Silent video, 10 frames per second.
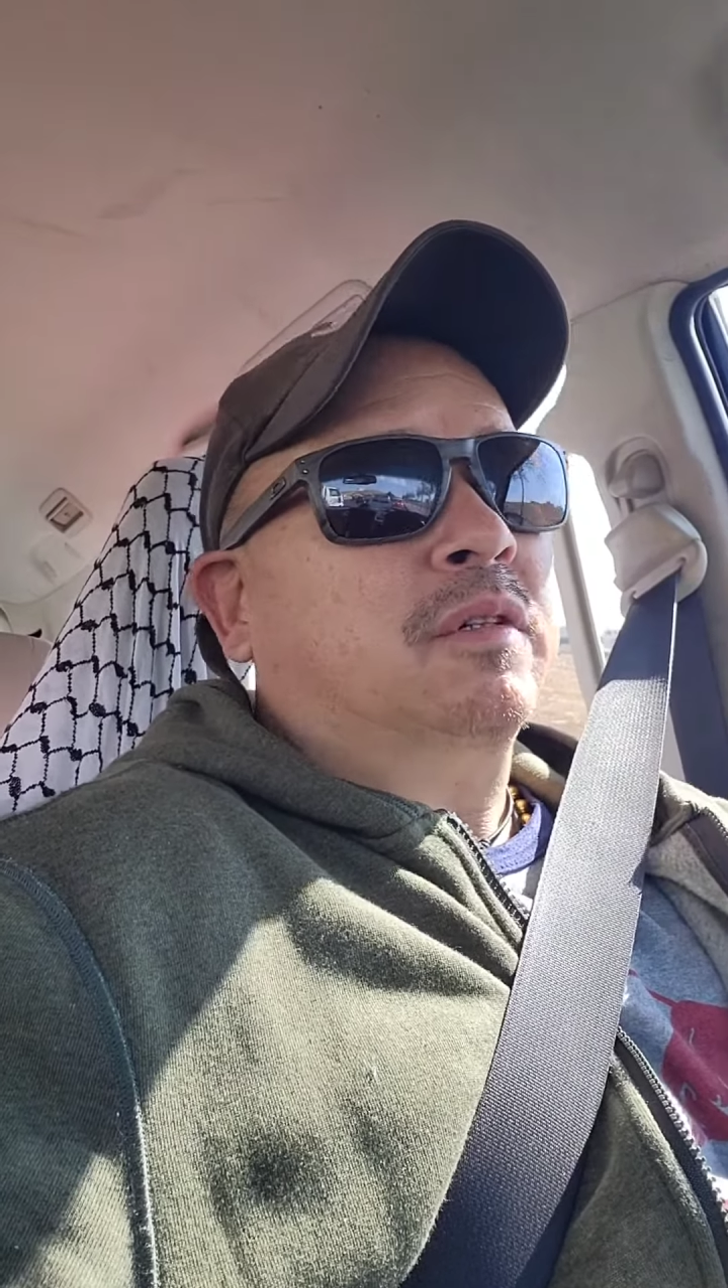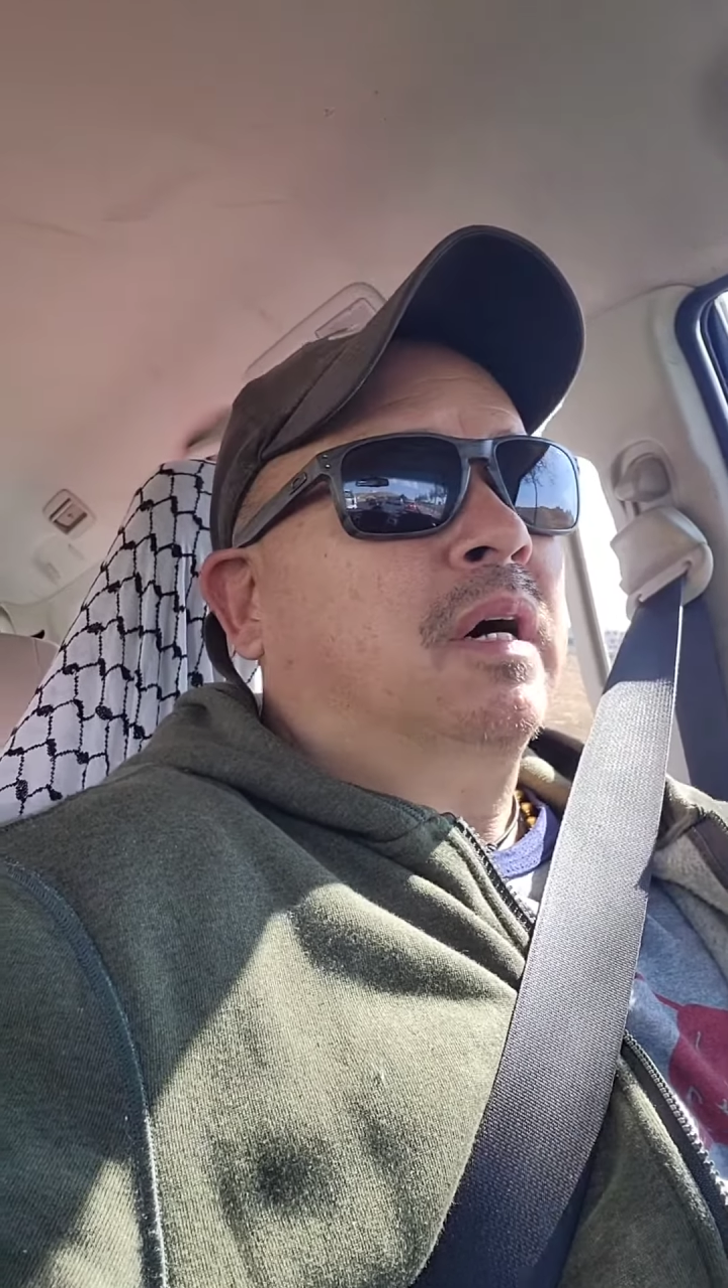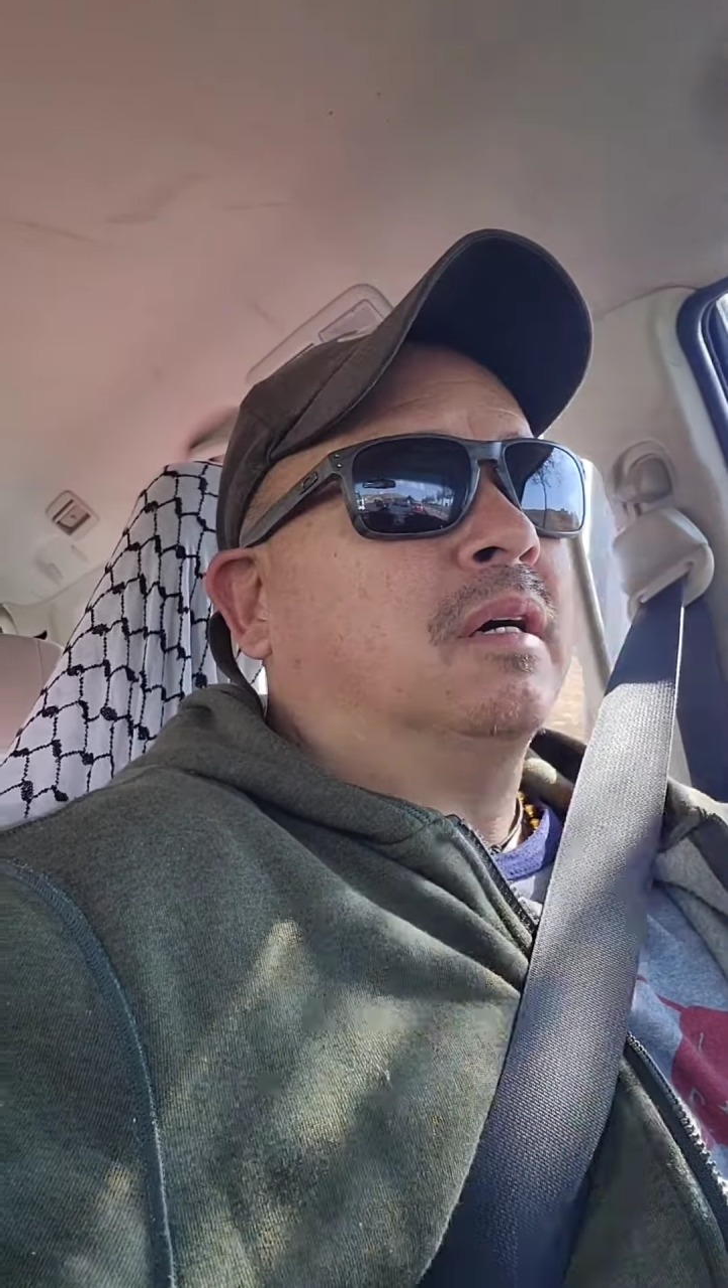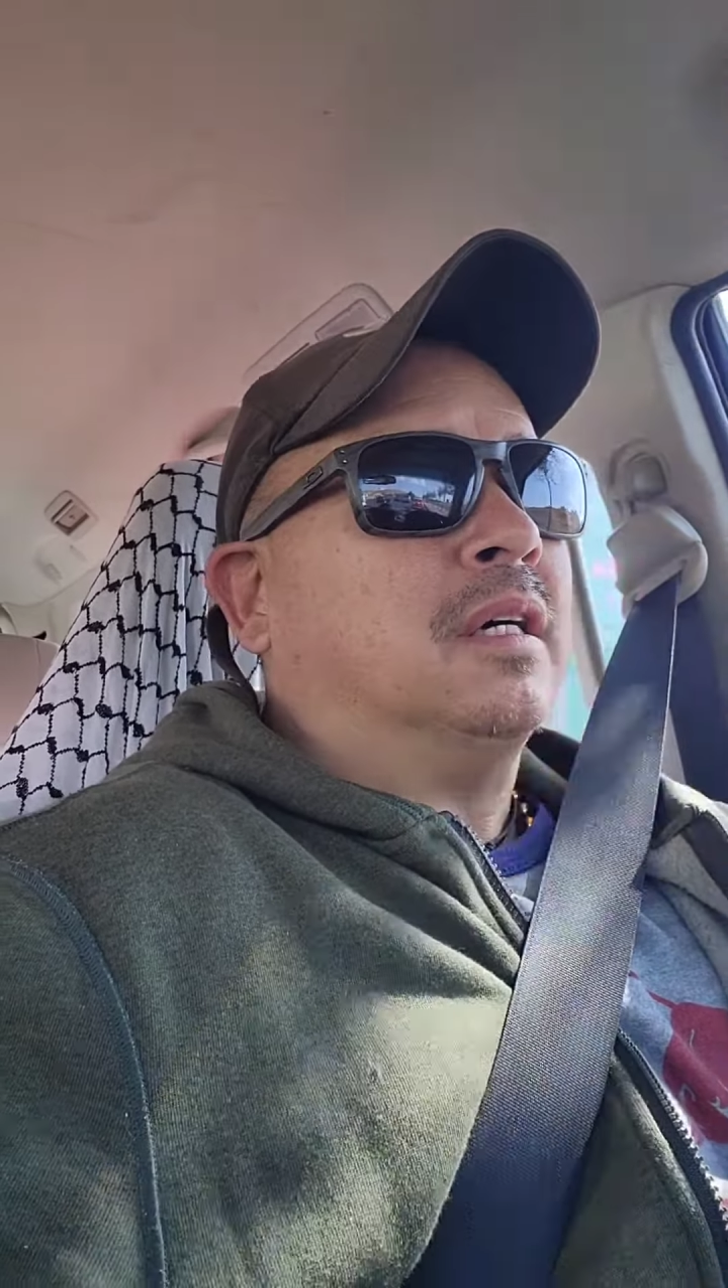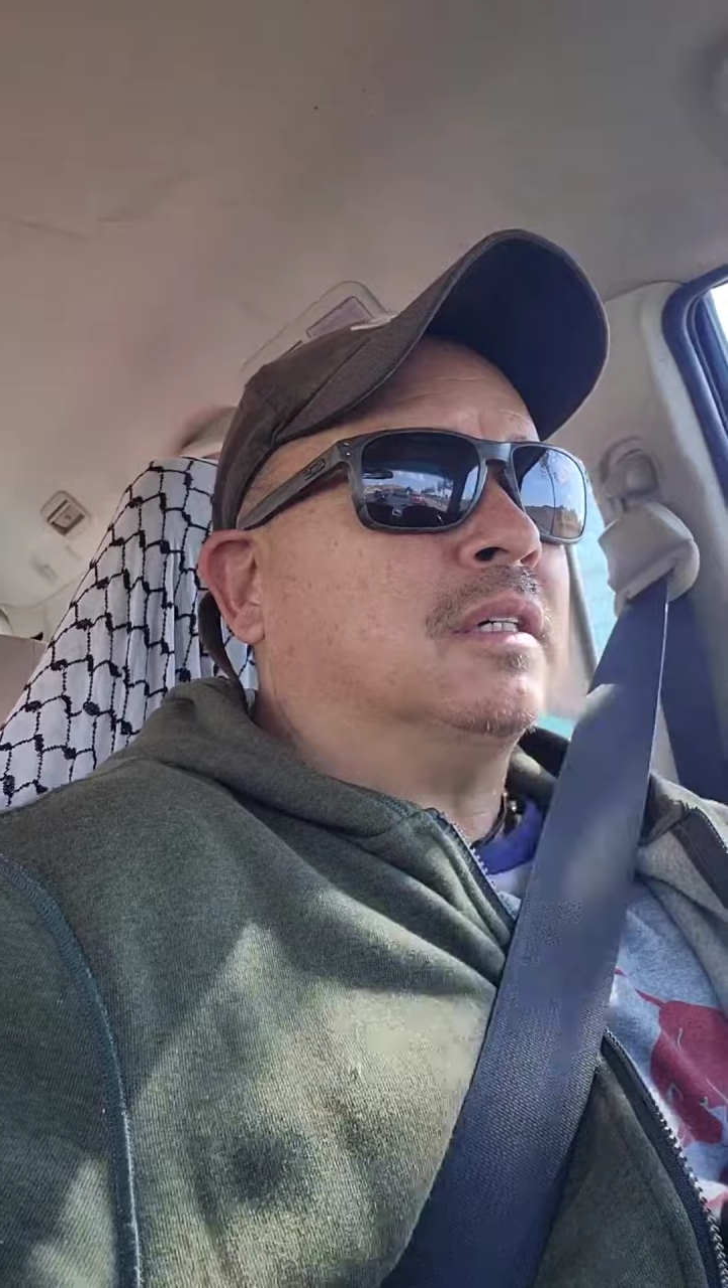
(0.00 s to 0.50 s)

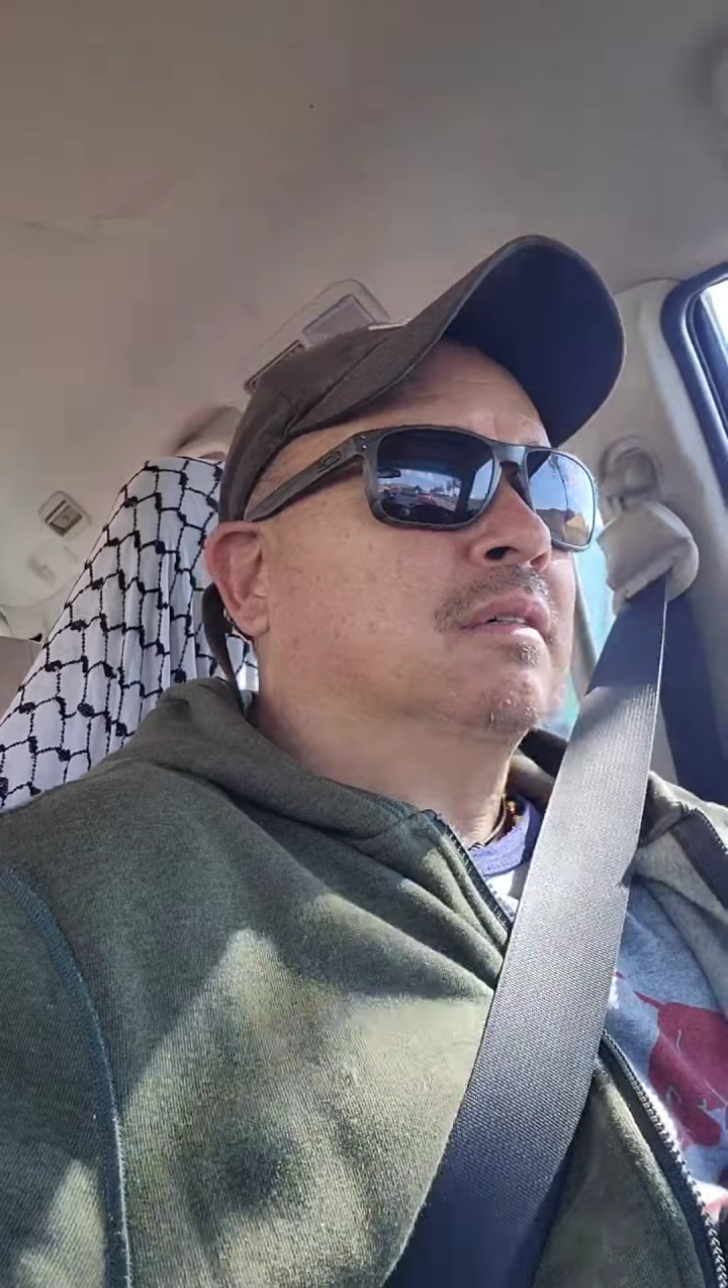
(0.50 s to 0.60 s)
a,